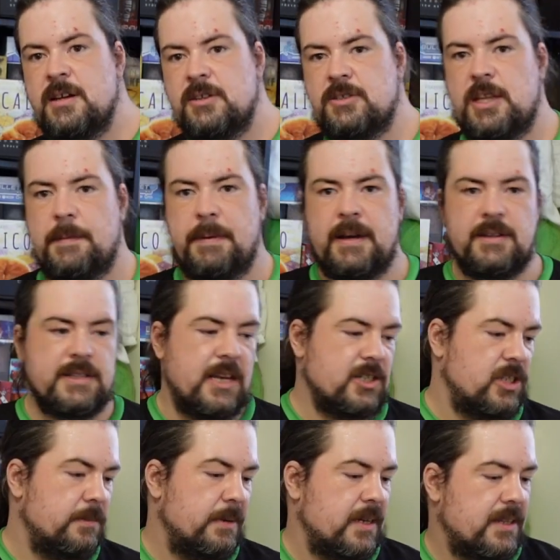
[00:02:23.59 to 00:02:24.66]
So that pile's
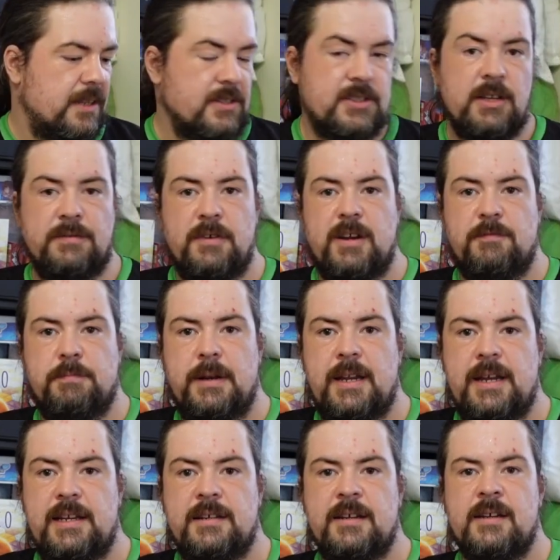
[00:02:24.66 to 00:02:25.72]
actually bigger than the stuff I've
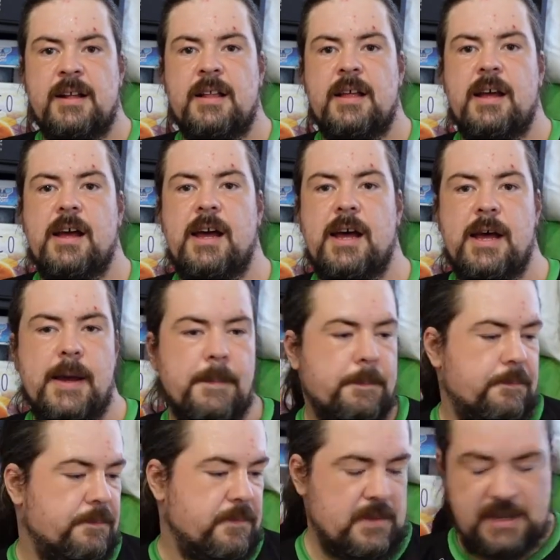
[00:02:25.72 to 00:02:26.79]
played.
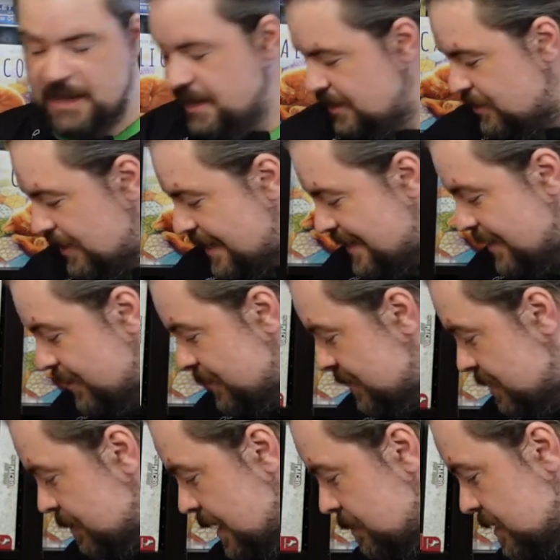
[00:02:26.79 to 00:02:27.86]
So let's get on to
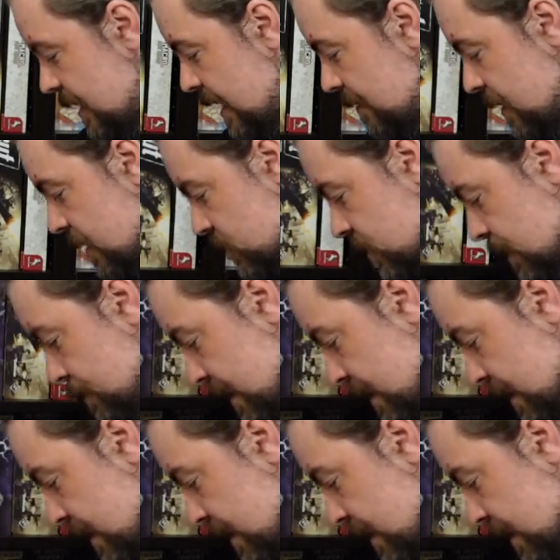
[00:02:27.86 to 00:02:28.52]
some games I have actually